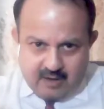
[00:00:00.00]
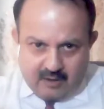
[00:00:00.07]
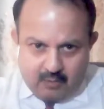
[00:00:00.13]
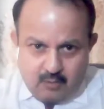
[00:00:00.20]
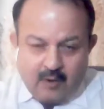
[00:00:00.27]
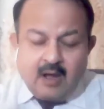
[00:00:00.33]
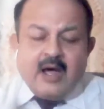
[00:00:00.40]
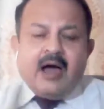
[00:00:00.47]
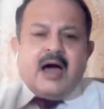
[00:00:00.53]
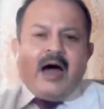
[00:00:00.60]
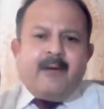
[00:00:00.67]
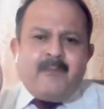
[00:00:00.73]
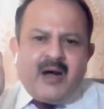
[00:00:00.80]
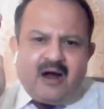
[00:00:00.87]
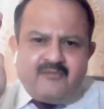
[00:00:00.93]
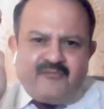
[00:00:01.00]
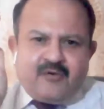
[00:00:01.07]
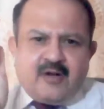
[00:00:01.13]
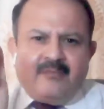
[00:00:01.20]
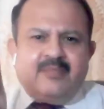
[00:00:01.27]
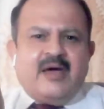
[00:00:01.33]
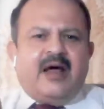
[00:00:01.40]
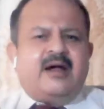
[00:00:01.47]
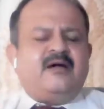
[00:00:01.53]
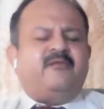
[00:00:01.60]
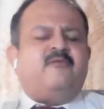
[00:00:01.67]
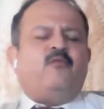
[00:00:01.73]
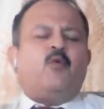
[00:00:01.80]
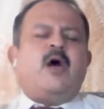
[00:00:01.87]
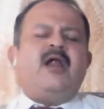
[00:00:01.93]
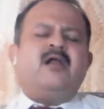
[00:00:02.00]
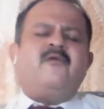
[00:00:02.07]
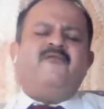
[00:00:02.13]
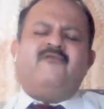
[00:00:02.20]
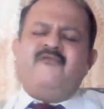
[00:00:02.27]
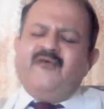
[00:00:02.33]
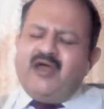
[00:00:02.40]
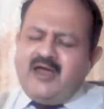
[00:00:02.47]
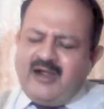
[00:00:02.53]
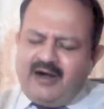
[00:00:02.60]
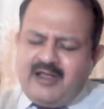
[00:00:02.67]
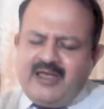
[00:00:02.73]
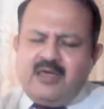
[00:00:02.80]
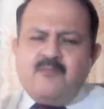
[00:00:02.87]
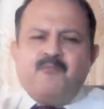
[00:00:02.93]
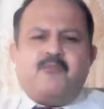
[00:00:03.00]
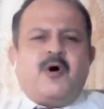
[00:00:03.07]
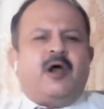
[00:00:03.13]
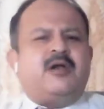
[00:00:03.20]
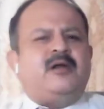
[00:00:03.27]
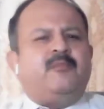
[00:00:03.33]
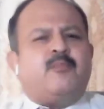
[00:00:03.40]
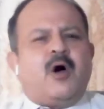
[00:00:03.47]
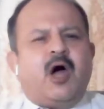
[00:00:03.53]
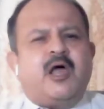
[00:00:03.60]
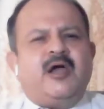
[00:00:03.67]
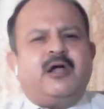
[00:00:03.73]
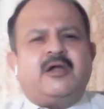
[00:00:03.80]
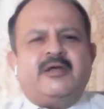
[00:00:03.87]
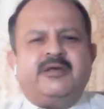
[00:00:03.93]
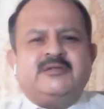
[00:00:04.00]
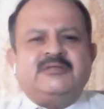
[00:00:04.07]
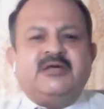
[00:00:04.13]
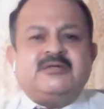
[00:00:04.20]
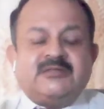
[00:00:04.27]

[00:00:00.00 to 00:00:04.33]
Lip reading: Now, apart from that, one very important point is